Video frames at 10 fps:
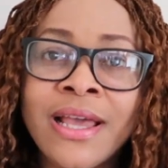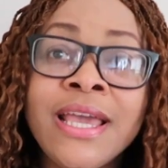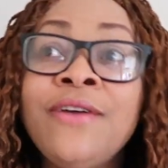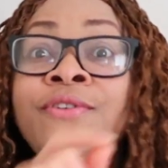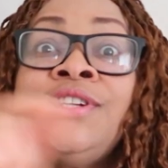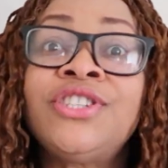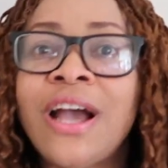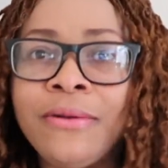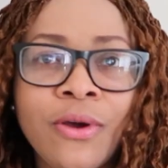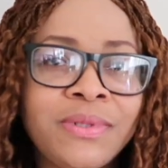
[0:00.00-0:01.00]
Even if she
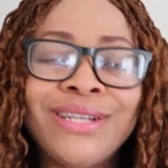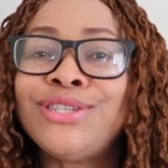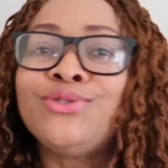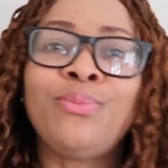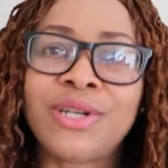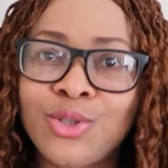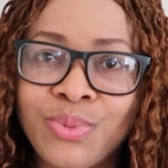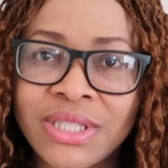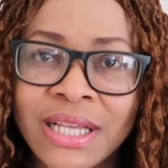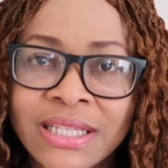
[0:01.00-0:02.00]
adopted, is nobody's
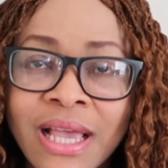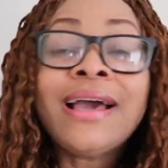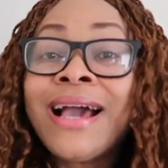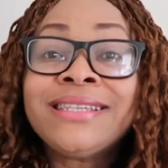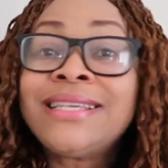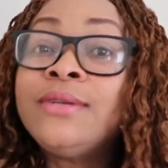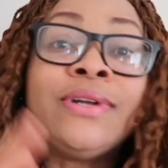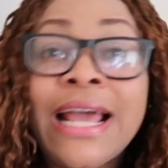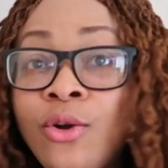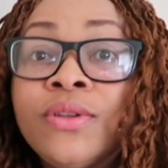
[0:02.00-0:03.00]
business. Like I said,
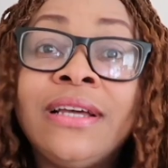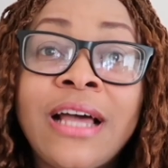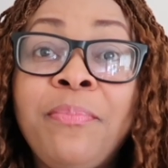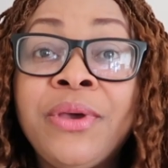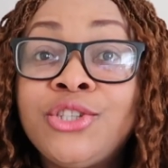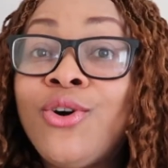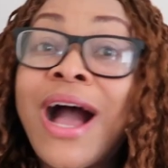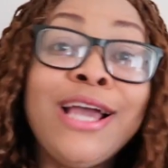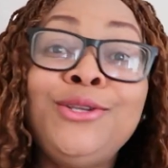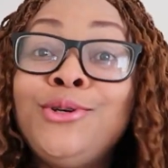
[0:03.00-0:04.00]
when I looked at that picture,
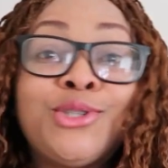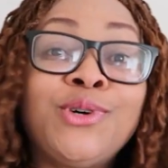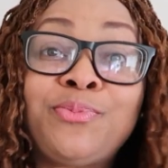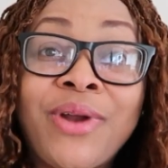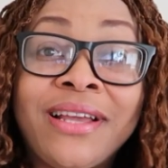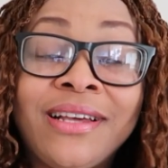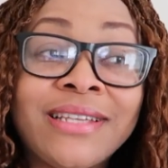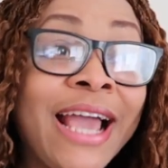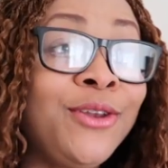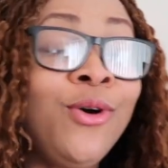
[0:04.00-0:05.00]
I knew she was pregnant.
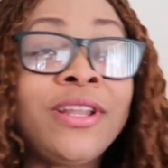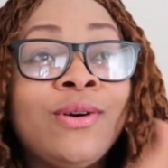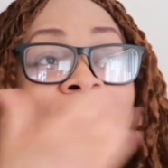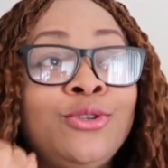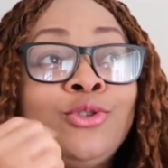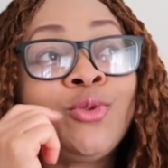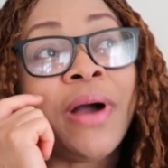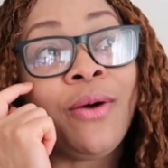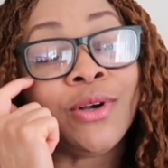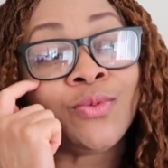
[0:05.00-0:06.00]
I know there was a YouTuber
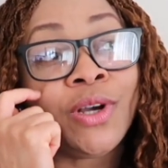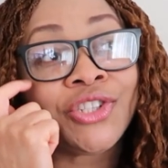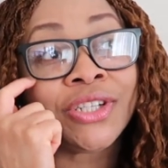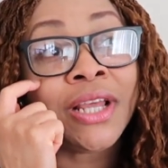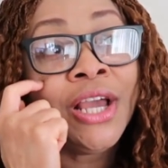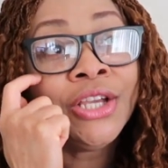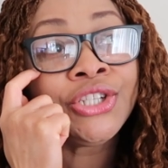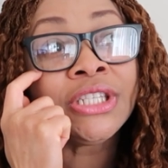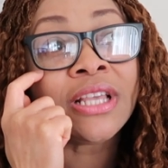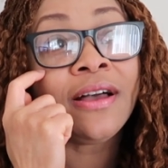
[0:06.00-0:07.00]
I was watching.
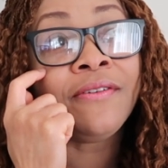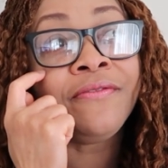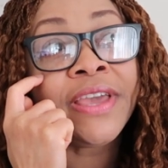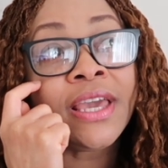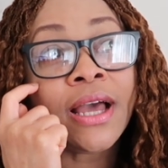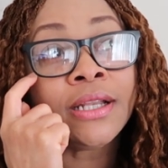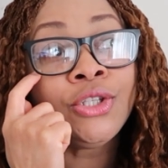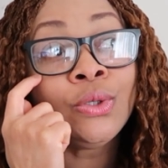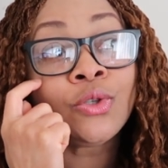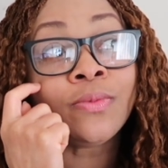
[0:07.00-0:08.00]
She's a vegan
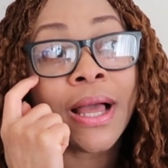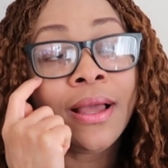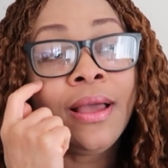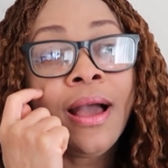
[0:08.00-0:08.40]
YouTuber.